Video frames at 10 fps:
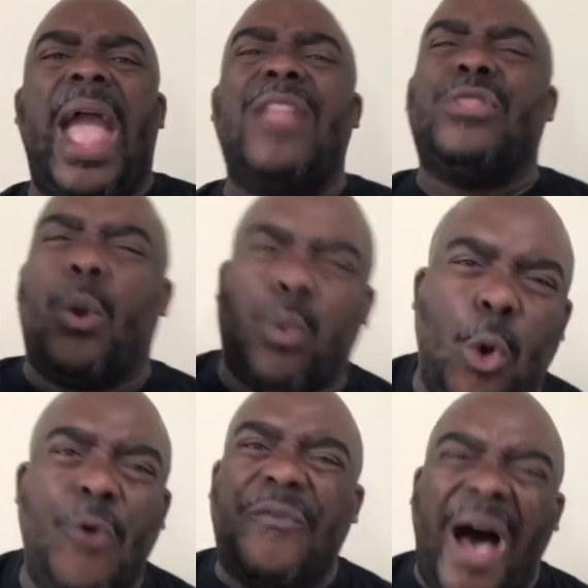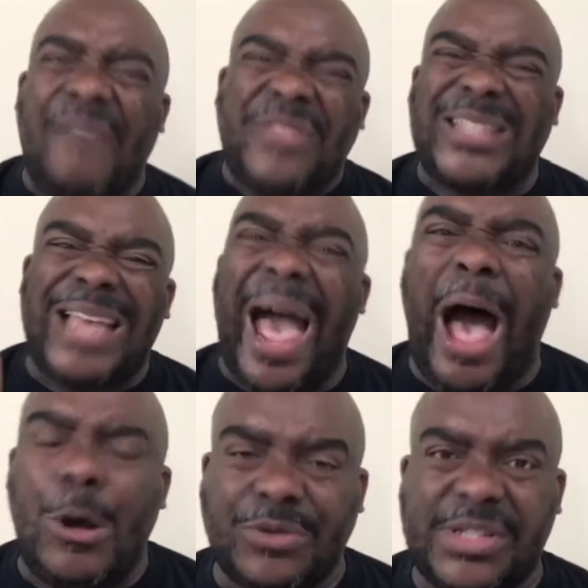in the roof of this
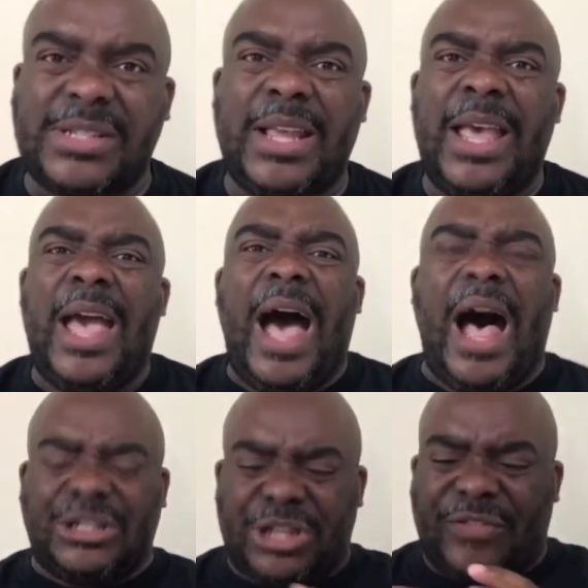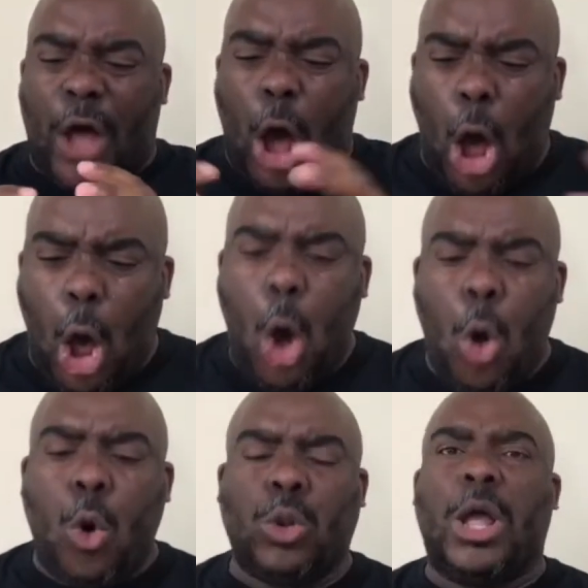house until the
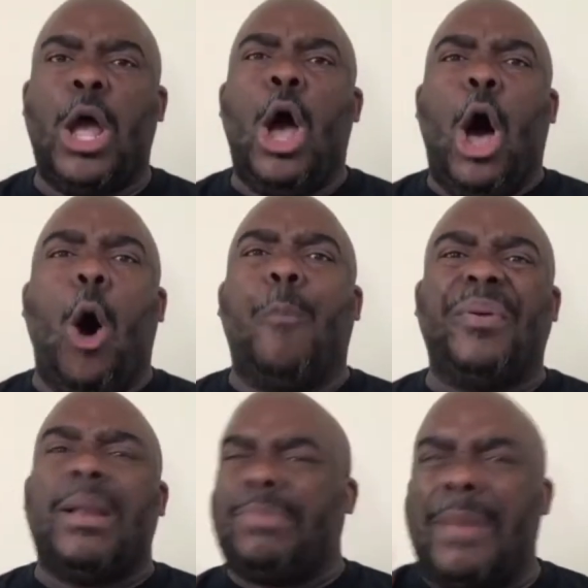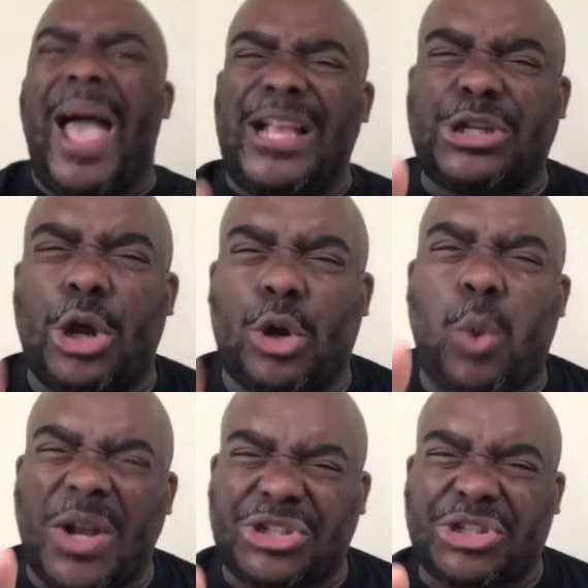hole opened up. Let me ask you a
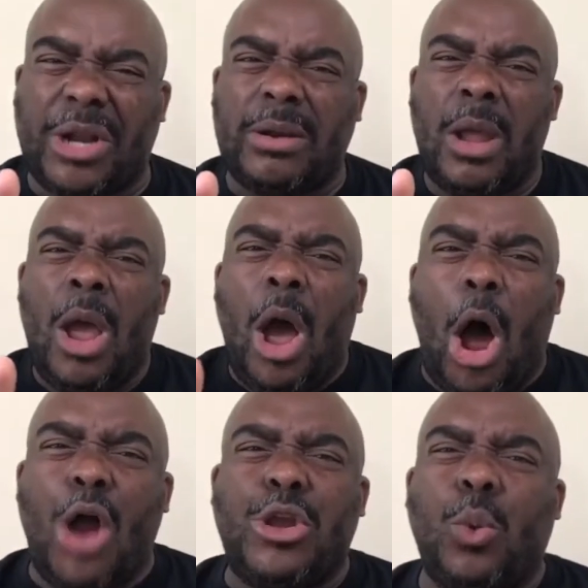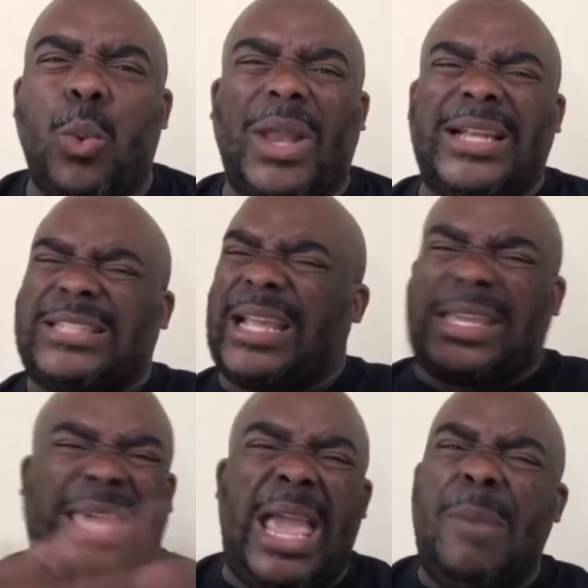question. Are you willing to
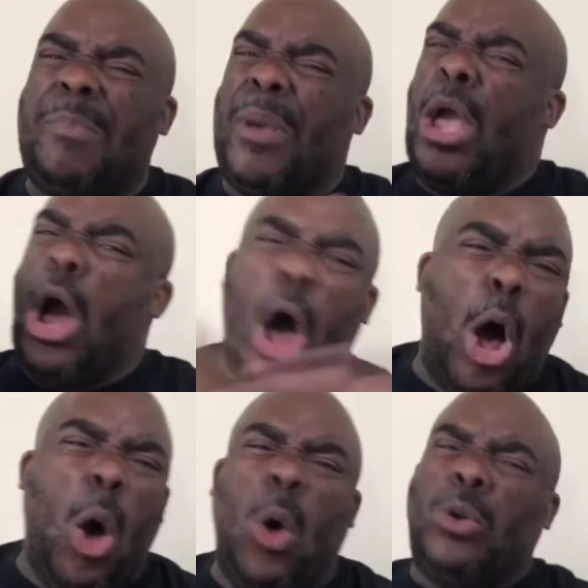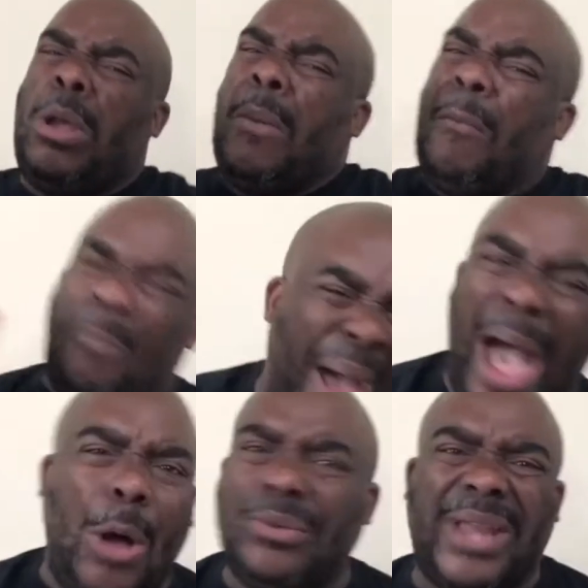keep on
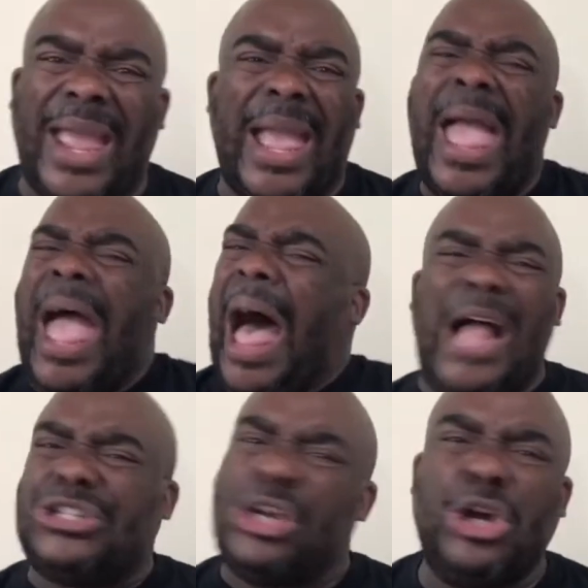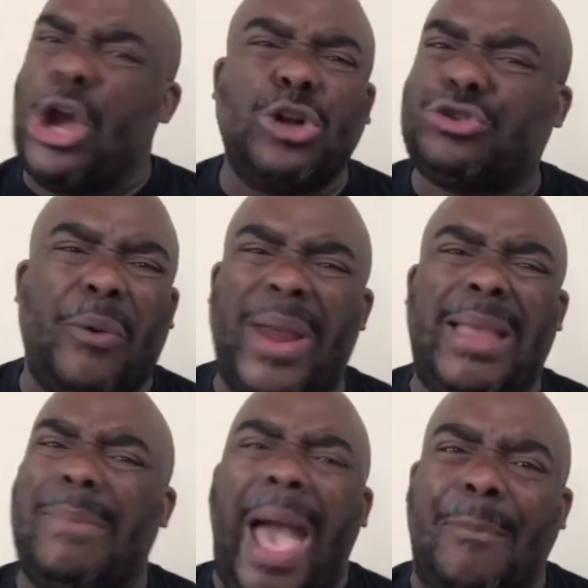pounding until your
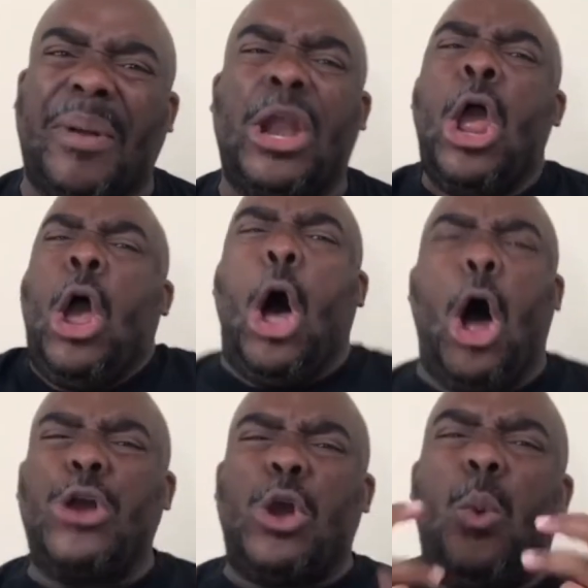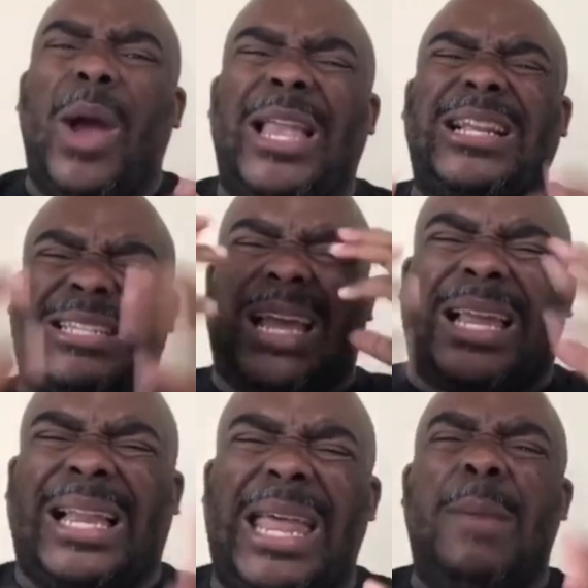dream happens? Are you willing to
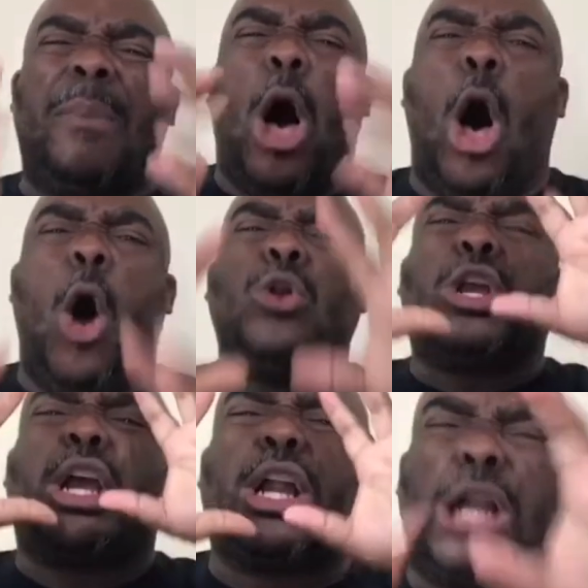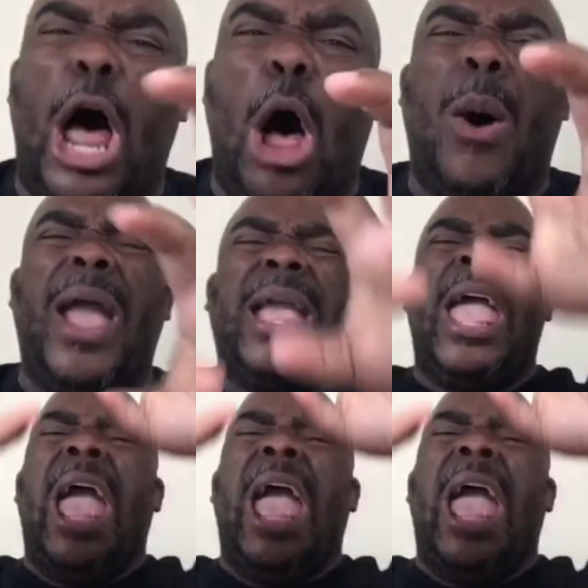keep on clawing